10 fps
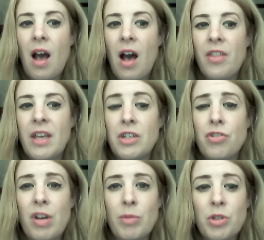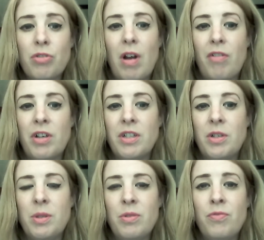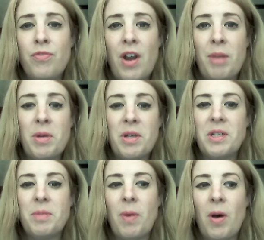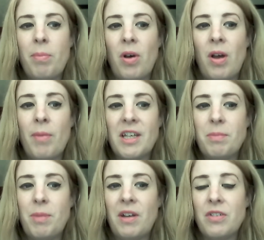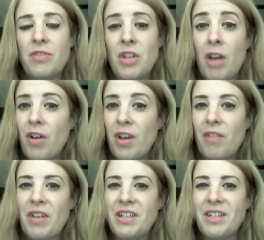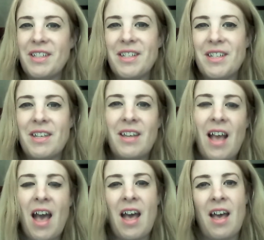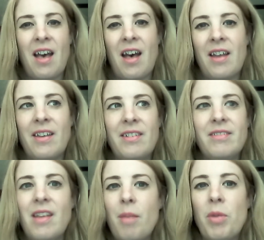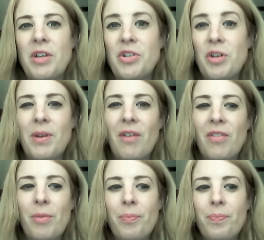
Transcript: And the Extreme Autograph Hunters was very much inspired by my experience of sci-fi conventions and my enjoyment of them.